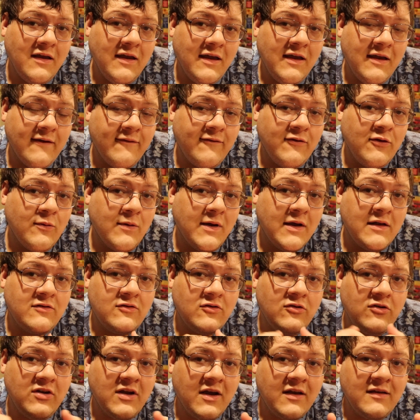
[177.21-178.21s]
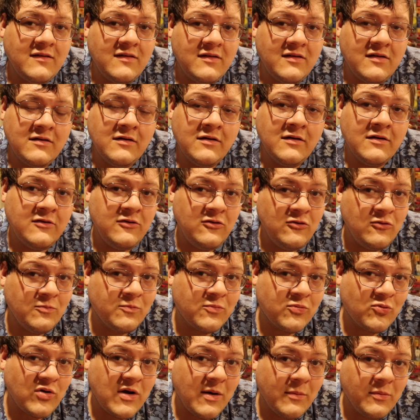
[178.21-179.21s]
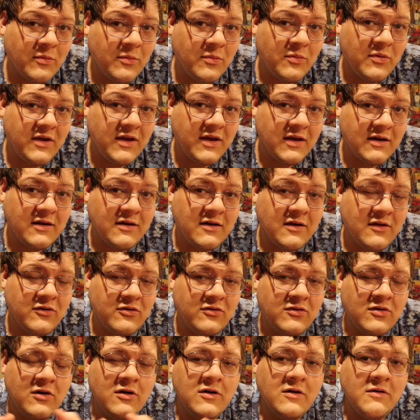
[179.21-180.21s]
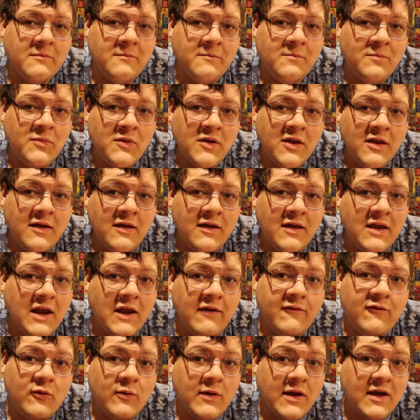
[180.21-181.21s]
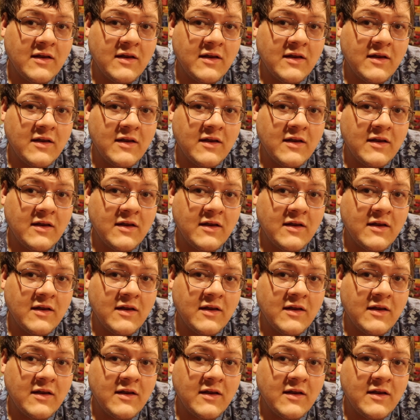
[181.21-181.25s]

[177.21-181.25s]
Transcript: If you answered yes, you probably get another turn. If you